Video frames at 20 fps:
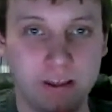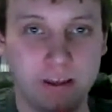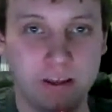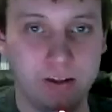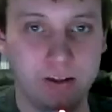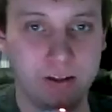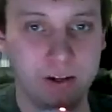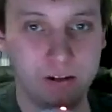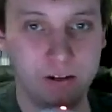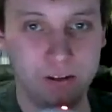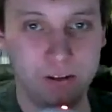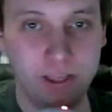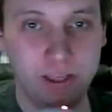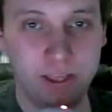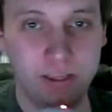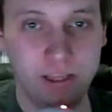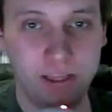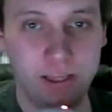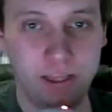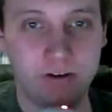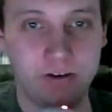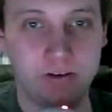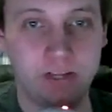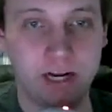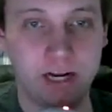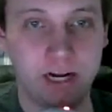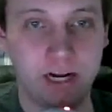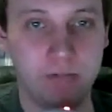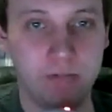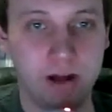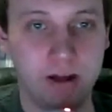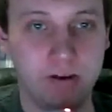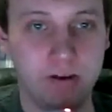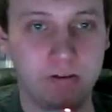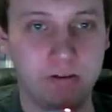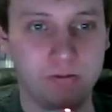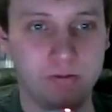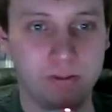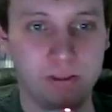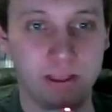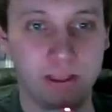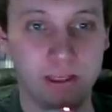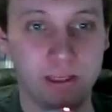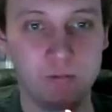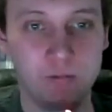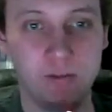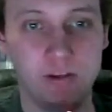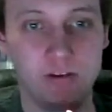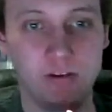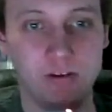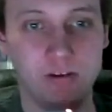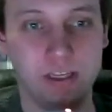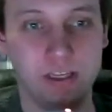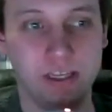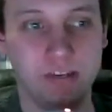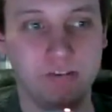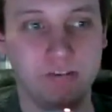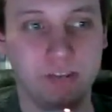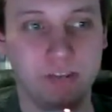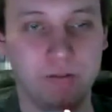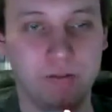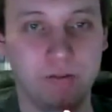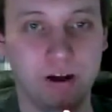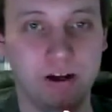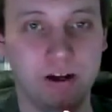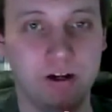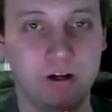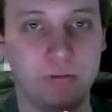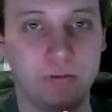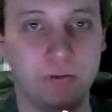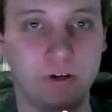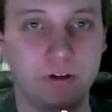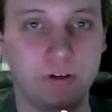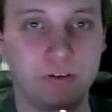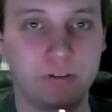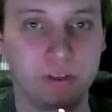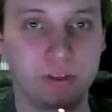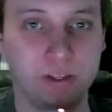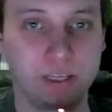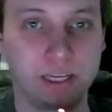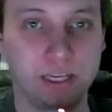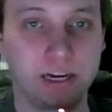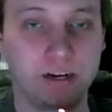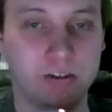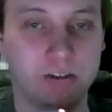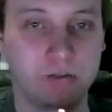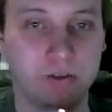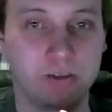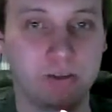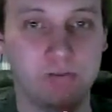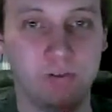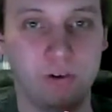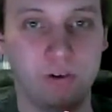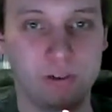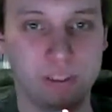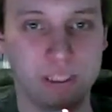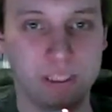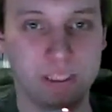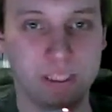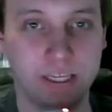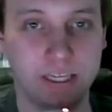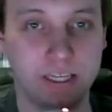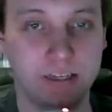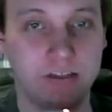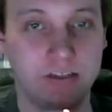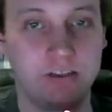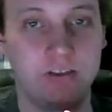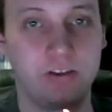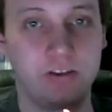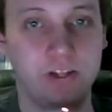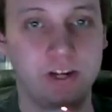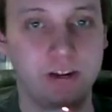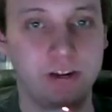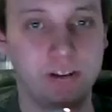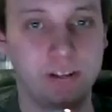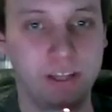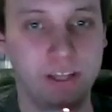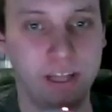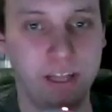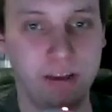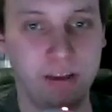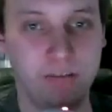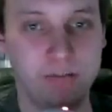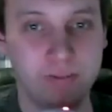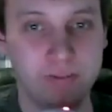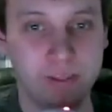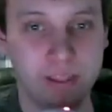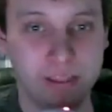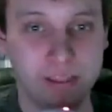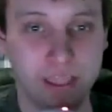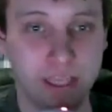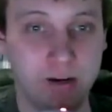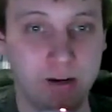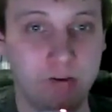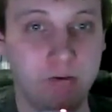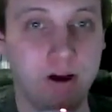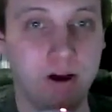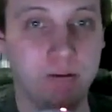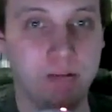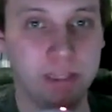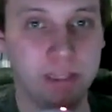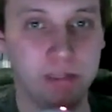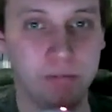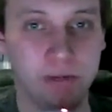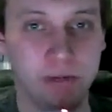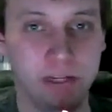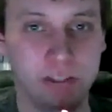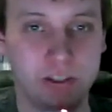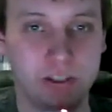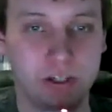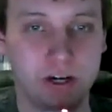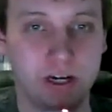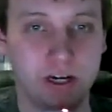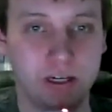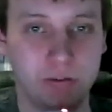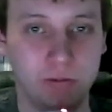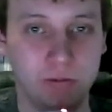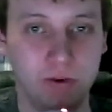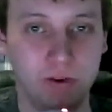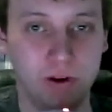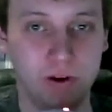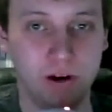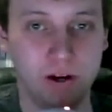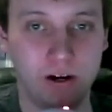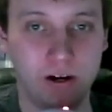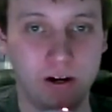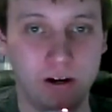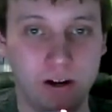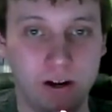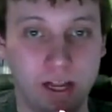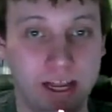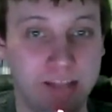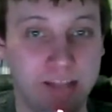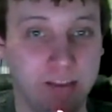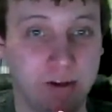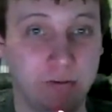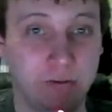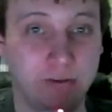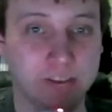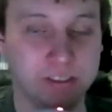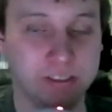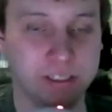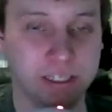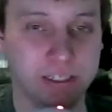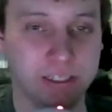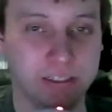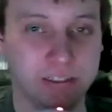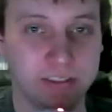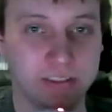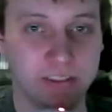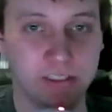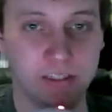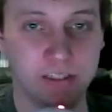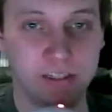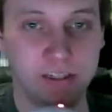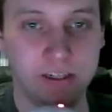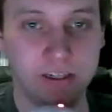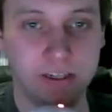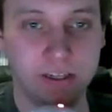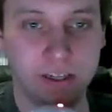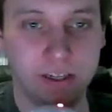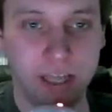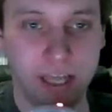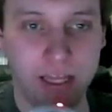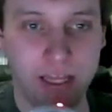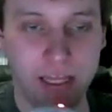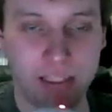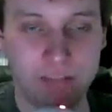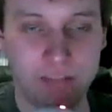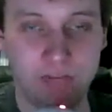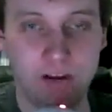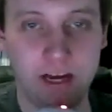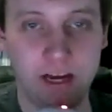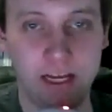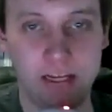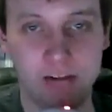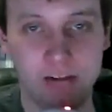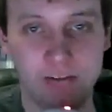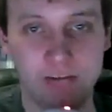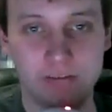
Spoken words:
Clearly, they don't care about the community if they want to remove the DDR 2014 kit. Clearly, they don't want me in the picture anymore at their business. And that's fine.